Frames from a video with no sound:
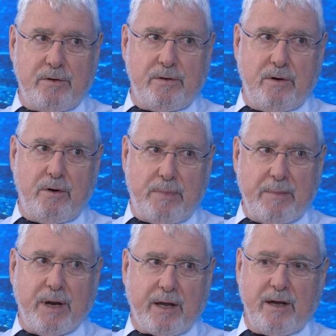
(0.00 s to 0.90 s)
or
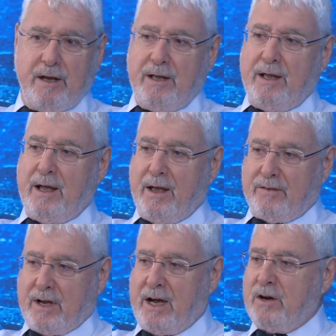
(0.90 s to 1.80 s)
public, as a
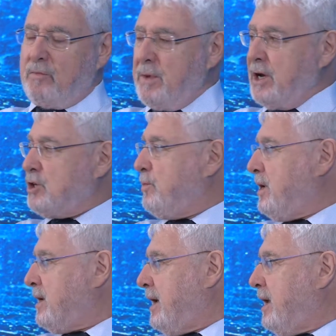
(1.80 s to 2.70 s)
kind of
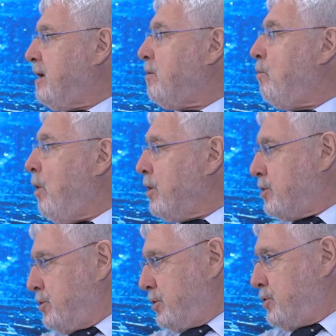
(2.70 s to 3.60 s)
management and
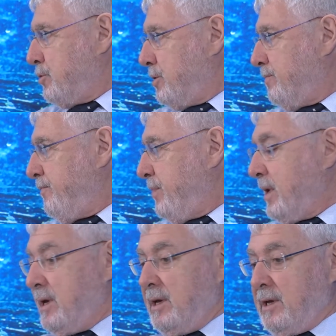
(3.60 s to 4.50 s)
monitoring tool.
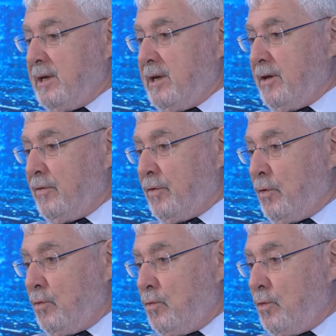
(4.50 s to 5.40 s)

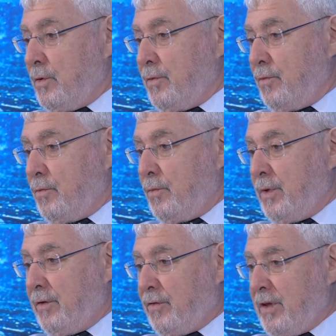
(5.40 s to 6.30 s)
So
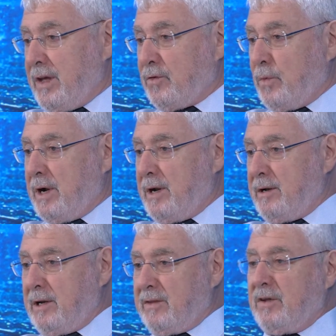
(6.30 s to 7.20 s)
we see as well,
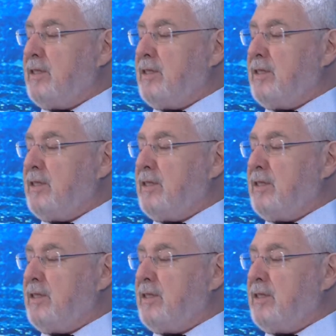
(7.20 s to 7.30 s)
let's say the